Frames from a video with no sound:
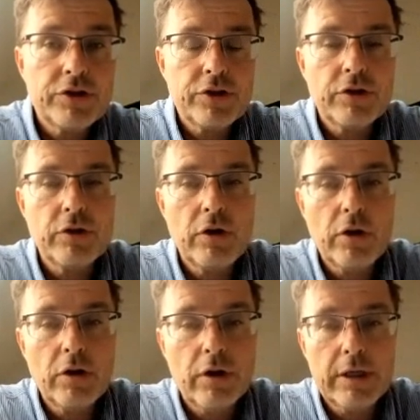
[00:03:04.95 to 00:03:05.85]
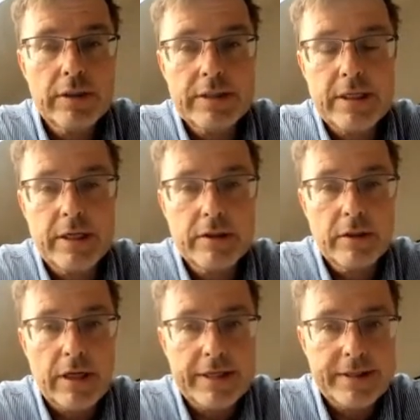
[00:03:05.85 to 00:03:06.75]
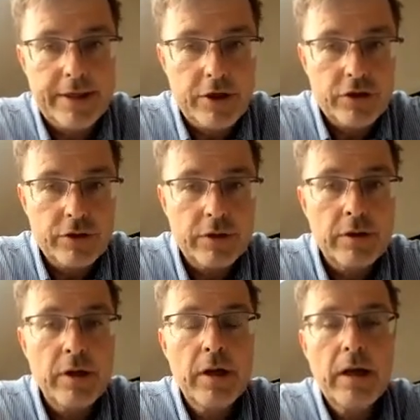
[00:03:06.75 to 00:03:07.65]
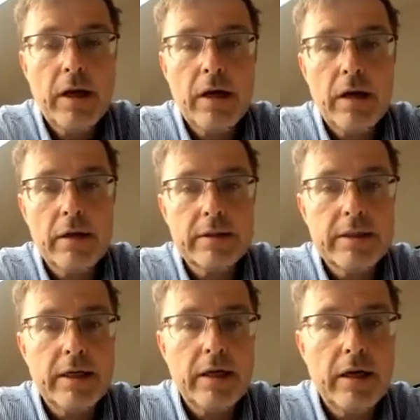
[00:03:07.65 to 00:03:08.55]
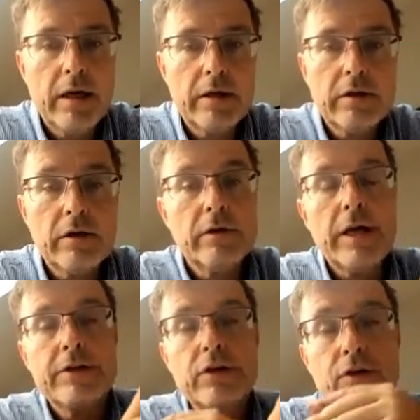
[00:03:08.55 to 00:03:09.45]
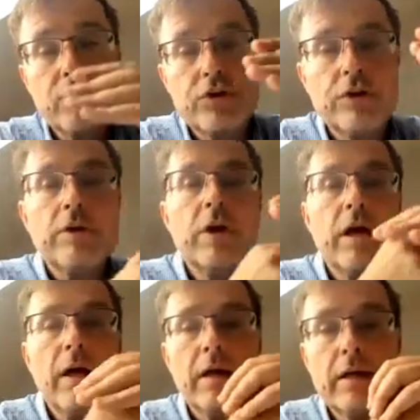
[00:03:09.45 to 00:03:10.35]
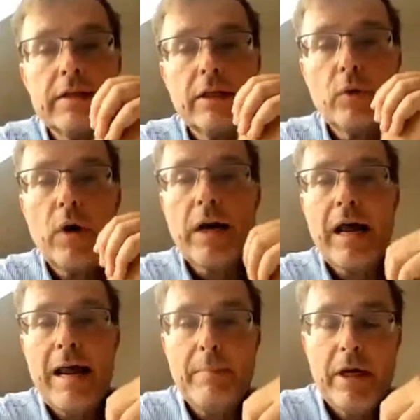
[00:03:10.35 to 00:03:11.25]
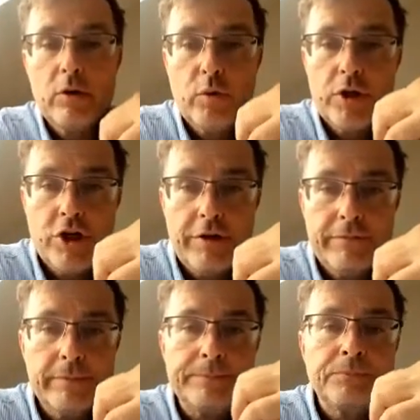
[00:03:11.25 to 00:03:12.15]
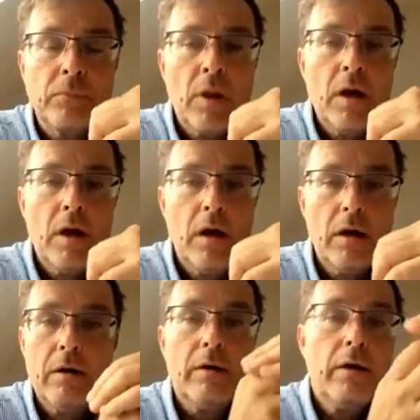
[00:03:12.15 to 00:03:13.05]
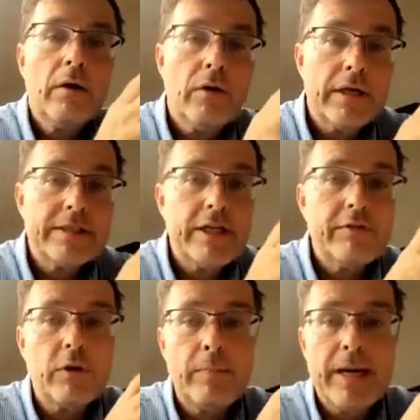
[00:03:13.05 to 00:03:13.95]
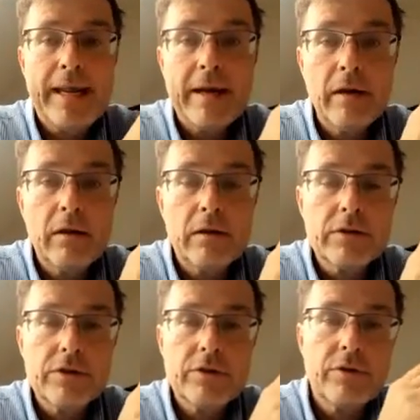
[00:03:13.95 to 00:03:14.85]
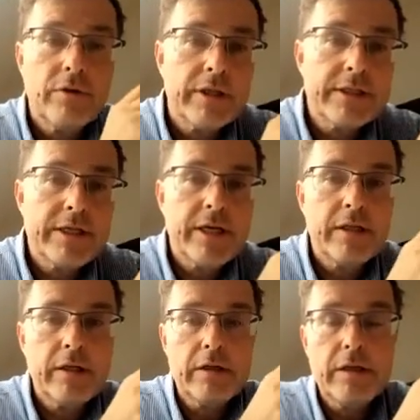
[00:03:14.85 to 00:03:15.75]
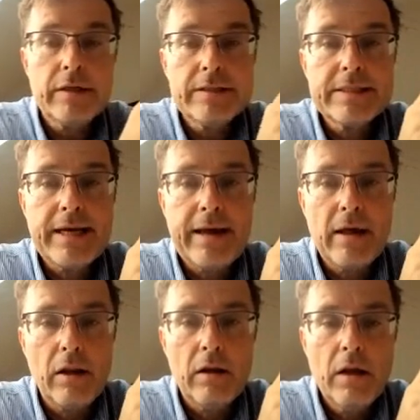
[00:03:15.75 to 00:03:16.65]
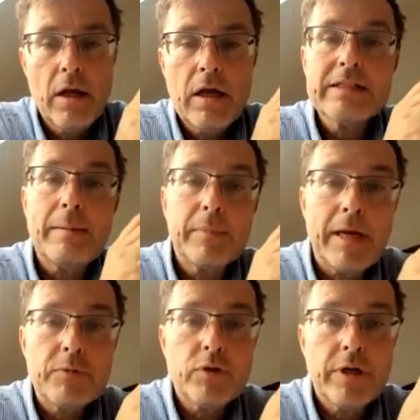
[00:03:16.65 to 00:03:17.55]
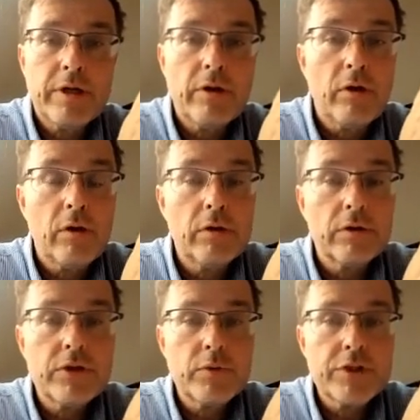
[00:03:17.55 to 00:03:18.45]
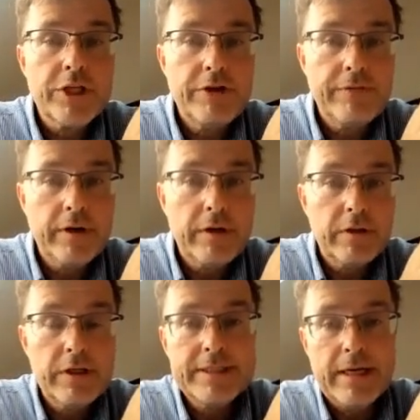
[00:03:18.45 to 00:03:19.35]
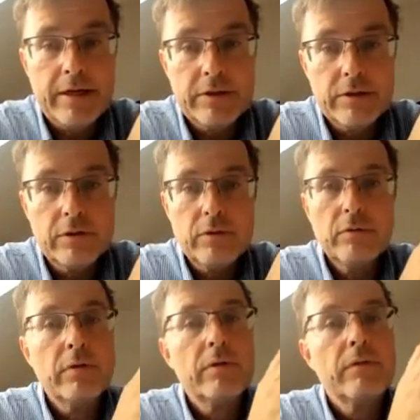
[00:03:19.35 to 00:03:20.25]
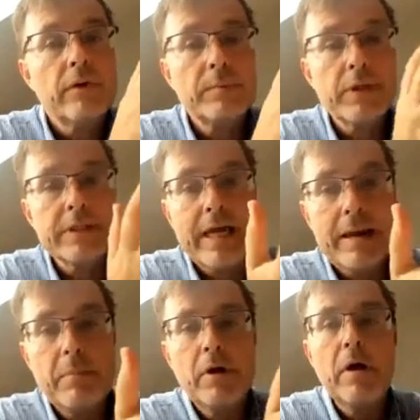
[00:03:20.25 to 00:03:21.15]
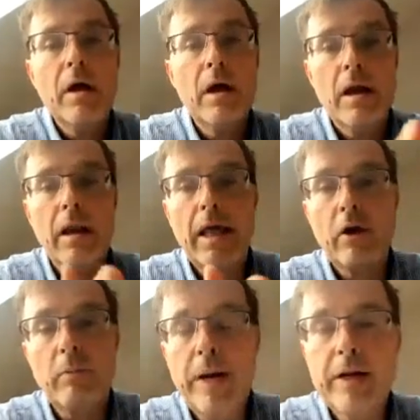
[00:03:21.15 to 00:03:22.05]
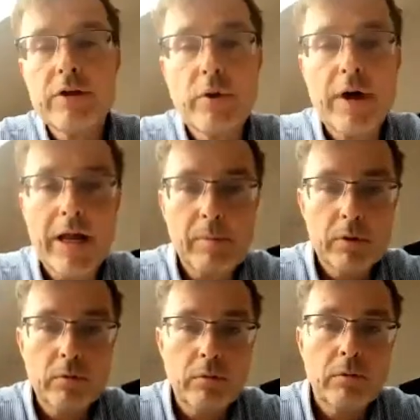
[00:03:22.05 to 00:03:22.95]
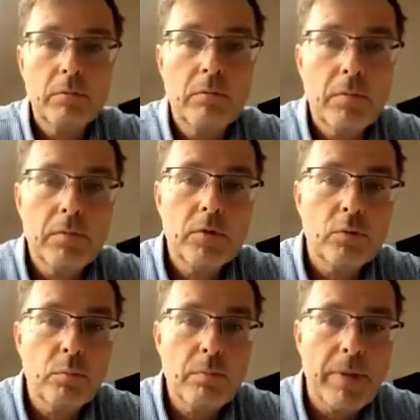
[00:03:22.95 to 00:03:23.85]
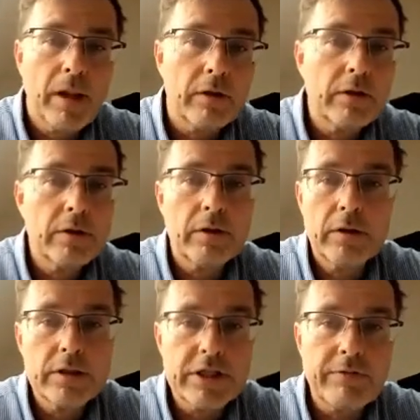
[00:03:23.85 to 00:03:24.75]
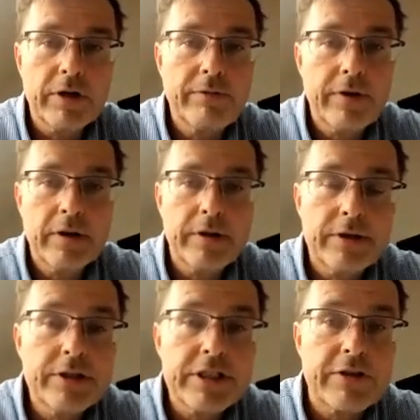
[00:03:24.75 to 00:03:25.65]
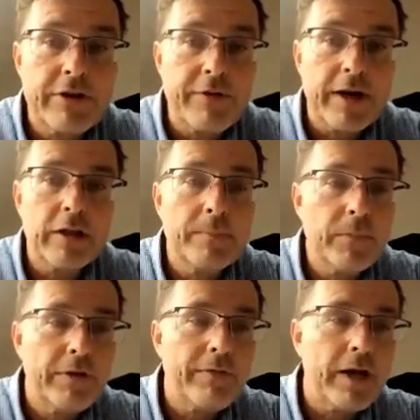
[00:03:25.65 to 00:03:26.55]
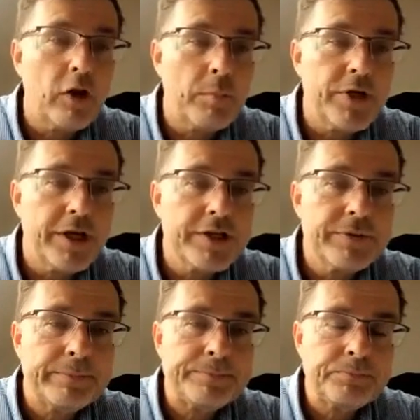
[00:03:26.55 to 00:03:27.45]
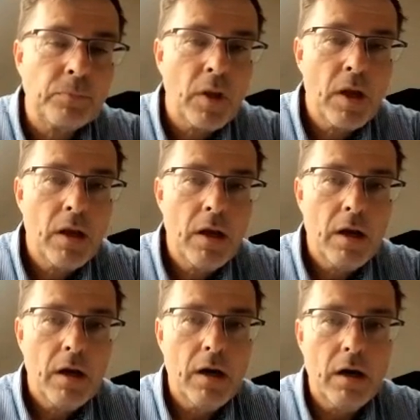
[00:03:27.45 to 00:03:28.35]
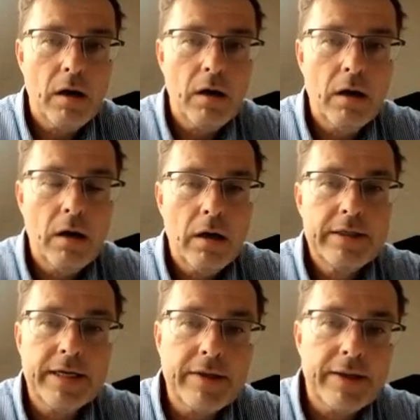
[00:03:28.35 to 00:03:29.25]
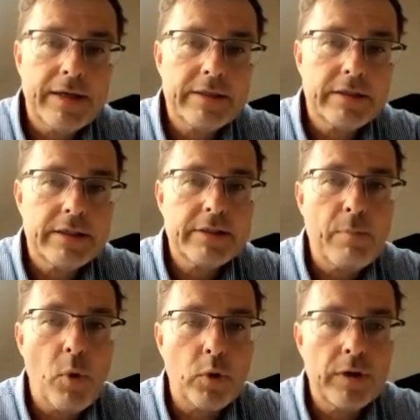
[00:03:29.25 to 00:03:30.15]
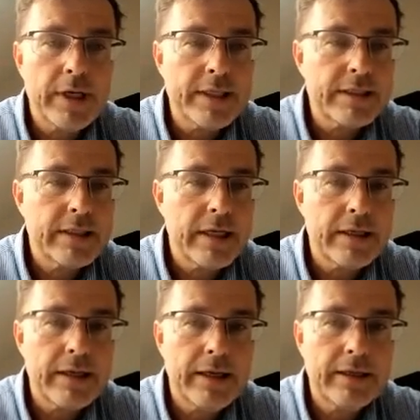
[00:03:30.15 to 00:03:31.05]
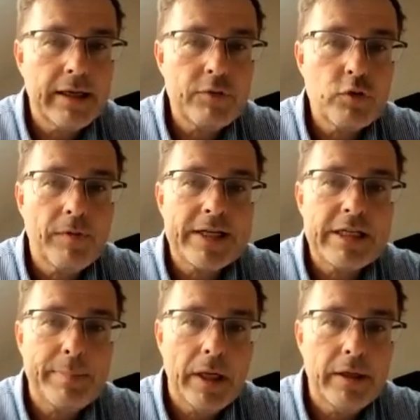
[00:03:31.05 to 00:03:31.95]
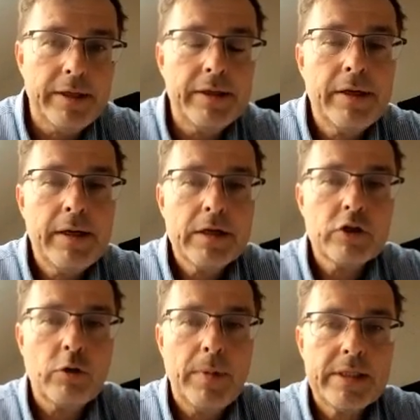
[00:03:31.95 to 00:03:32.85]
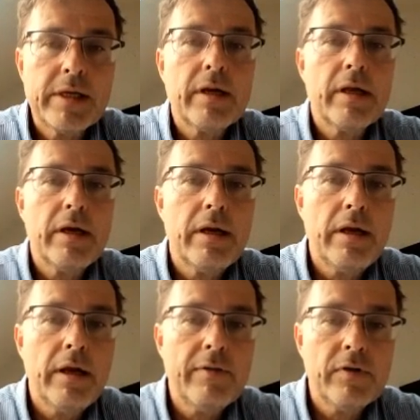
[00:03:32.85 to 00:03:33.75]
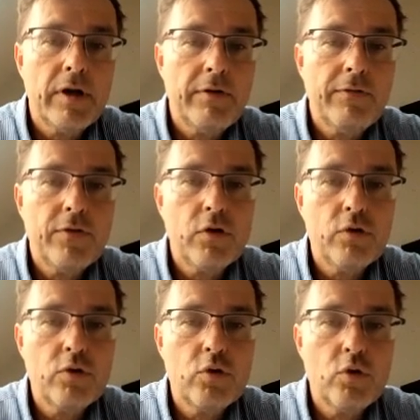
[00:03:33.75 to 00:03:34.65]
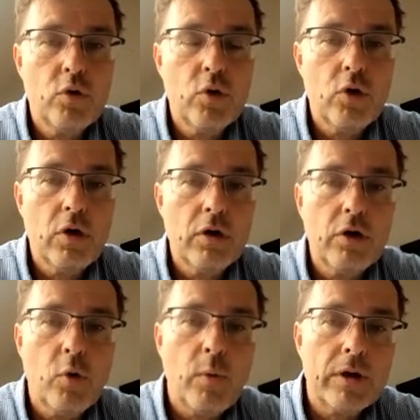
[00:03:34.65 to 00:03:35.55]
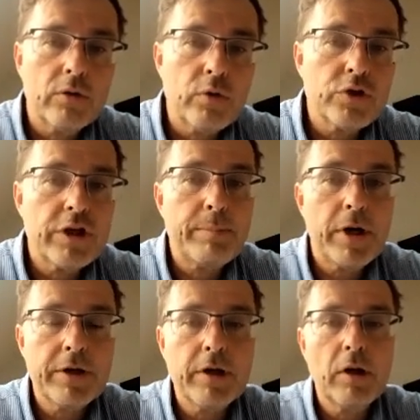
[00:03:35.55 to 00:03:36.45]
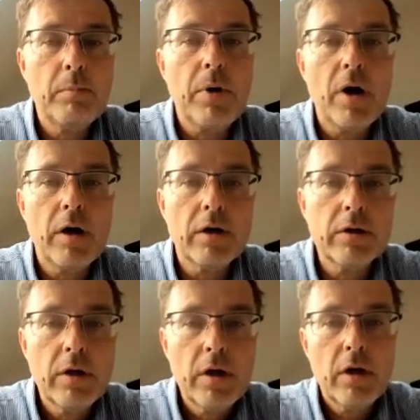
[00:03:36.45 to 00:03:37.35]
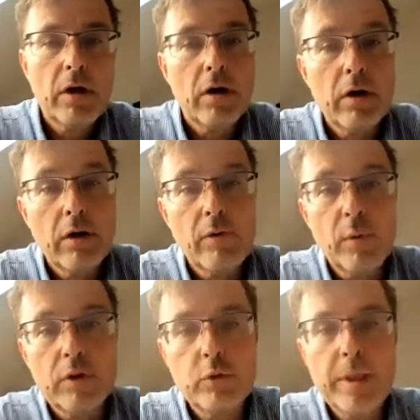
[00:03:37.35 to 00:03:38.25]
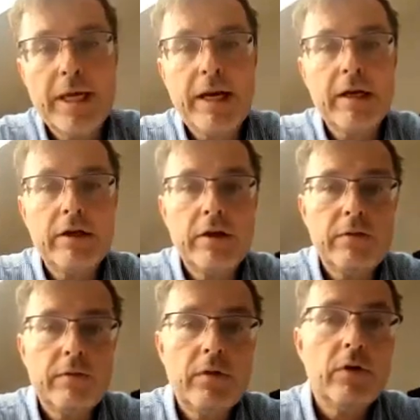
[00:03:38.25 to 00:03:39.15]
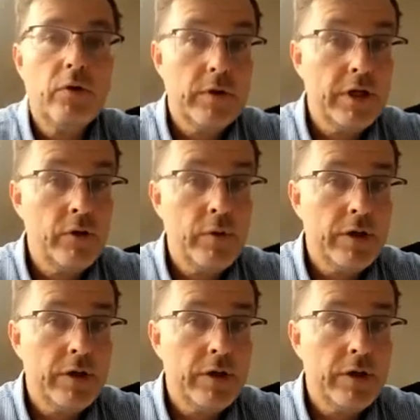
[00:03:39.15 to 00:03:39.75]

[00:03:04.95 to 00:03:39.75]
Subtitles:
So you can see the nice creation, or nice solution that you are aiming to achieve. You can see it from many angles. You can see it in scale. Sometimes you can also see different designs. So from the same Lego bricks, you are able to build several different objects. The other thing that is important is that it gives you flexibility. So basically, even if you don't want to use a particular part, you want to be creative, you can do it.